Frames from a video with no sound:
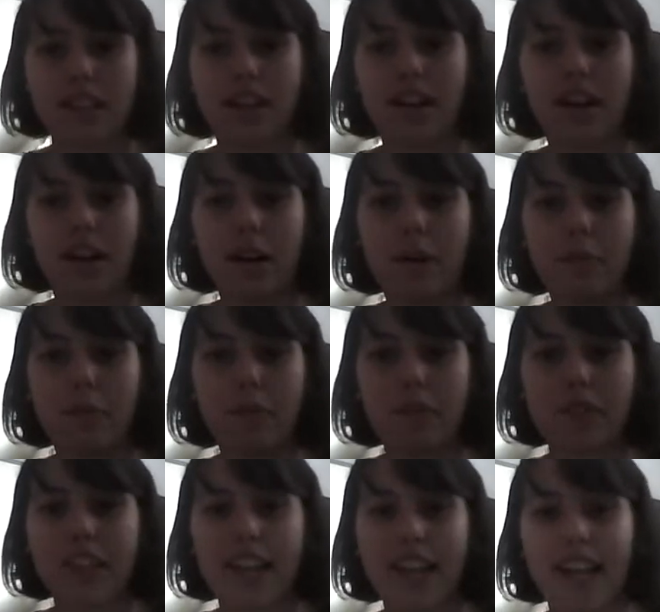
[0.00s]

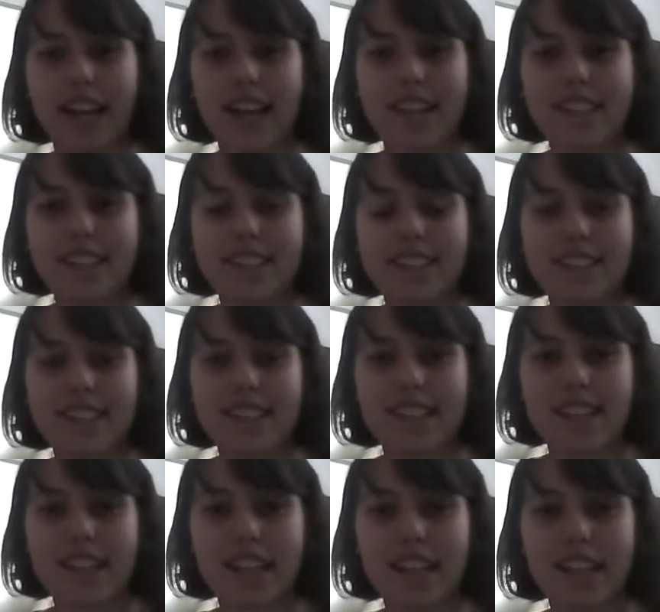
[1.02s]
And
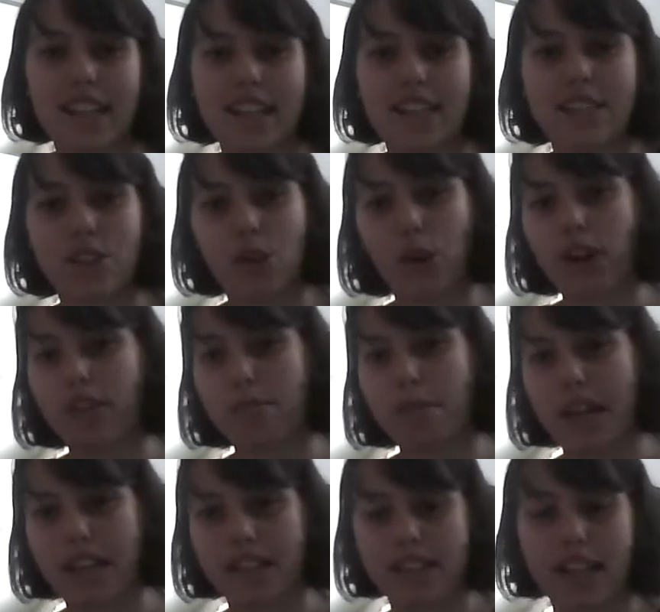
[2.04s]
this sort of
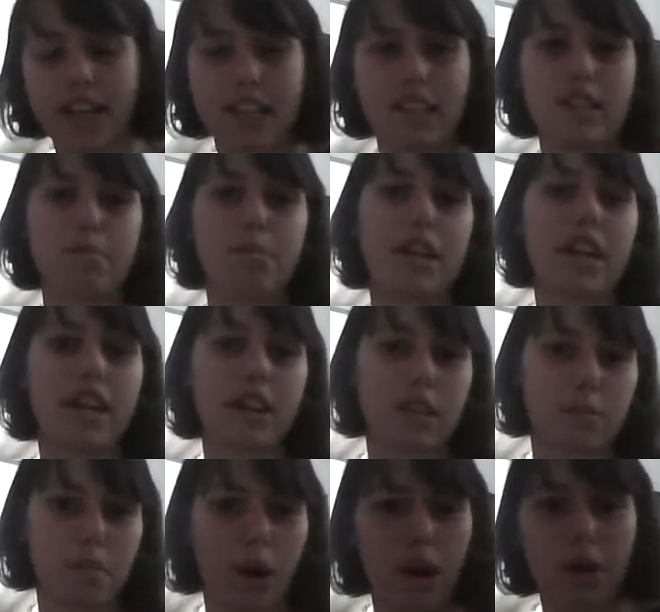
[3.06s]
makes sense because
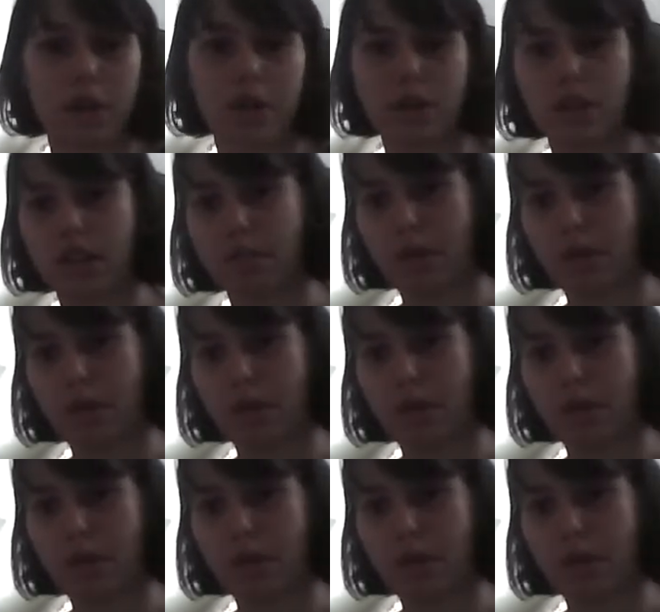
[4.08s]
Mars is